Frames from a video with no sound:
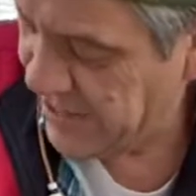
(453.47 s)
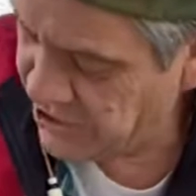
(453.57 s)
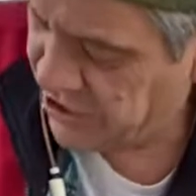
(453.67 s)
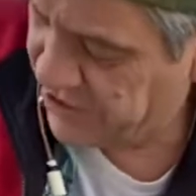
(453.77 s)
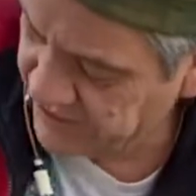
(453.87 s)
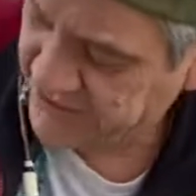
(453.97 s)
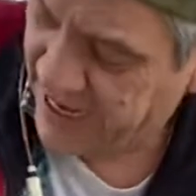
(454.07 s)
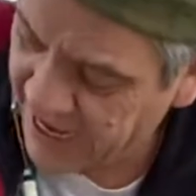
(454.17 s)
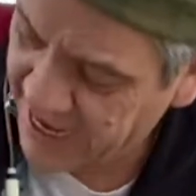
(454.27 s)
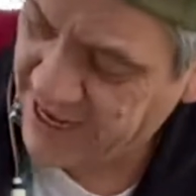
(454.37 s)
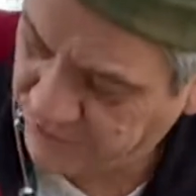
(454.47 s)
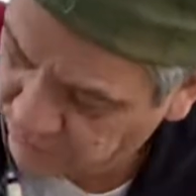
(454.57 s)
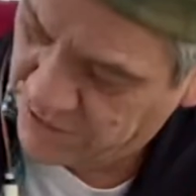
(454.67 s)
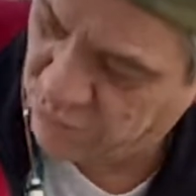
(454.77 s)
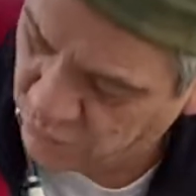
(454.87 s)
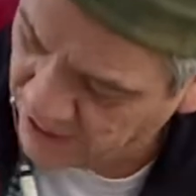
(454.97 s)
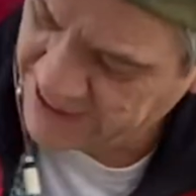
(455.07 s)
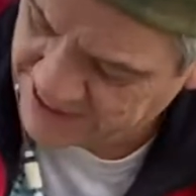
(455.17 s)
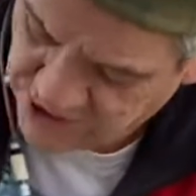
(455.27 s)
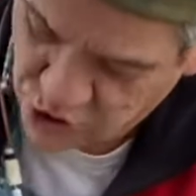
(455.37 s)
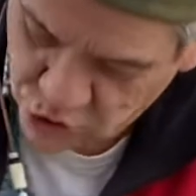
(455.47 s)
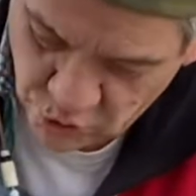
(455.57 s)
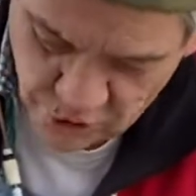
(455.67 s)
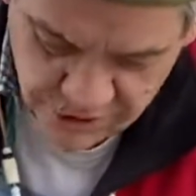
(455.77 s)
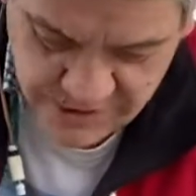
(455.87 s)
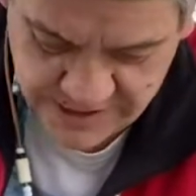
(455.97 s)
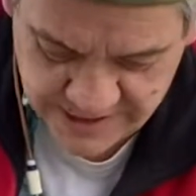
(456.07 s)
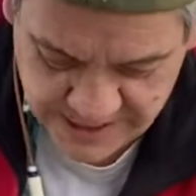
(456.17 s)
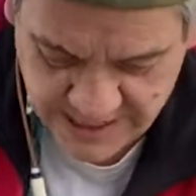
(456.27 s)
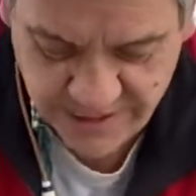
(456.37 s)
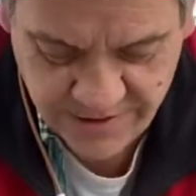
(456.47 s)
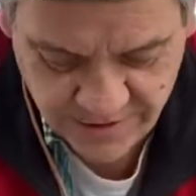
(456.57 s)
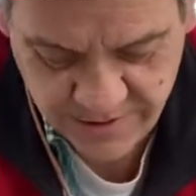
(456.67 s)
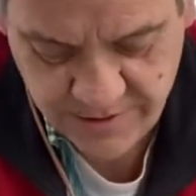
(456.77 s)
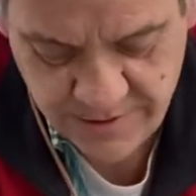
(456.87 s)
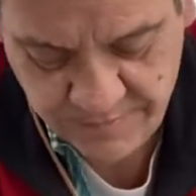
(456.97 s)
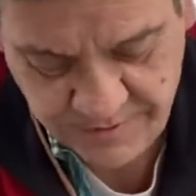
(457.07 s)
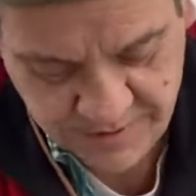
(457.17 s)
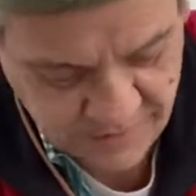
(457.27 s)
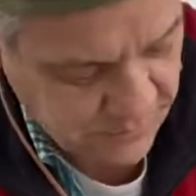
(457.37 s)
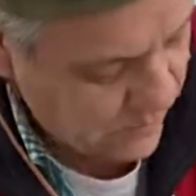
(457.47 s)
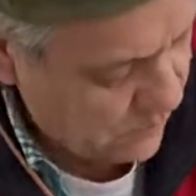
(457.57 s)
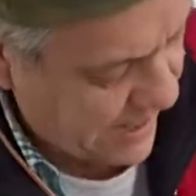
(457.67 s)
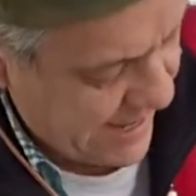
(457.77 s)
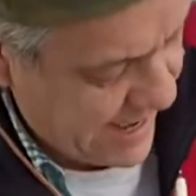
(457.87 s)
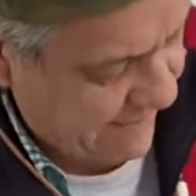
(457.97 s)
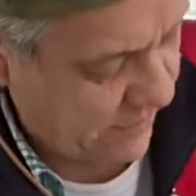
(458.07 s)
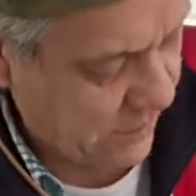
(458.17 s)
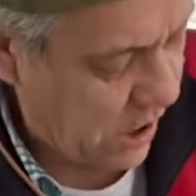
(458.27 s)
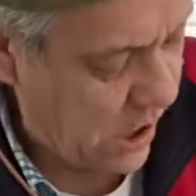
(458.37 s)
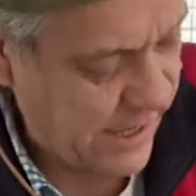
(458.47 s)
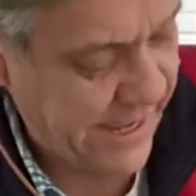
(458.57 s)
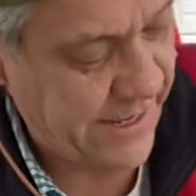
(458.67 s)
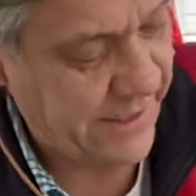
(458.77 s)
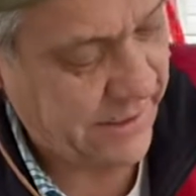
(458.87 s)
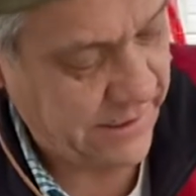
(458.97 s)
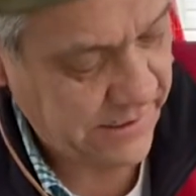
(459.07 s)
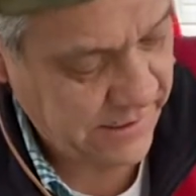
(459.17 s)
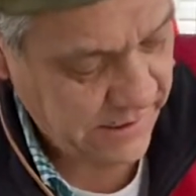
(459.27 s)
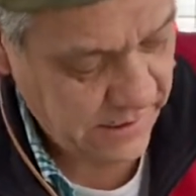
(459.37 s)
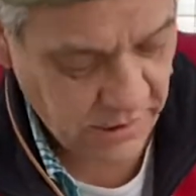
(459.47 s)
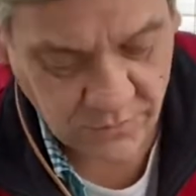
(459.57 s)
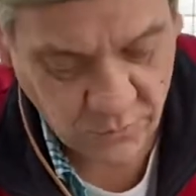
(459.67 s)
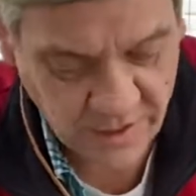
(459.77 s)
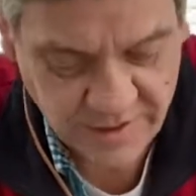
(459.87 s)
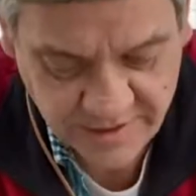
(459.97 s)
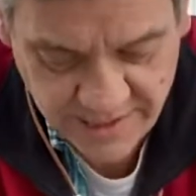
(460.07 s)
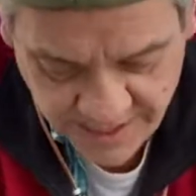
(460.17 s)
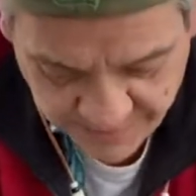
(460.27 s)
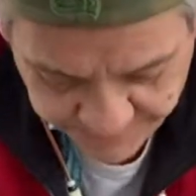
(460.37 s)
you're going to tie it where one end's shorter than the other because we want to have a long end on one side.